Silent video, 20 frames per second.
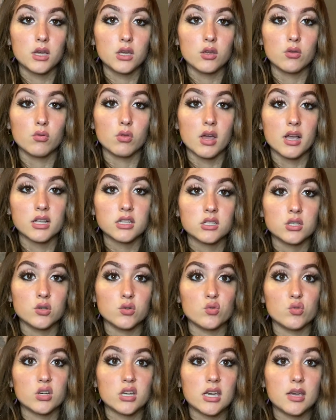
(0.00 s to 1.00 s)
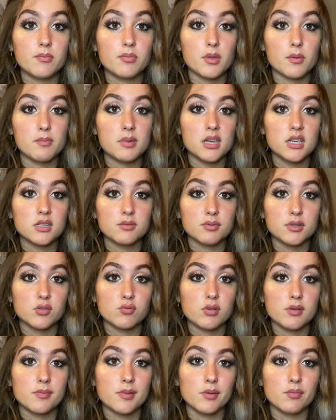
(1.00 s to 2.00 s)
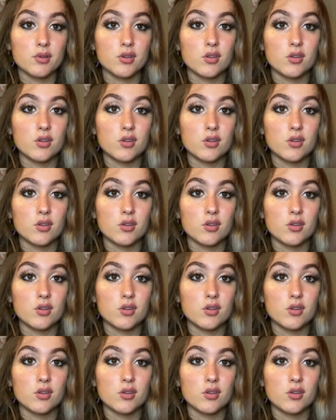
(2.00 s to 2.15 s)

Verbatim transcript: You like to keep the peace between people.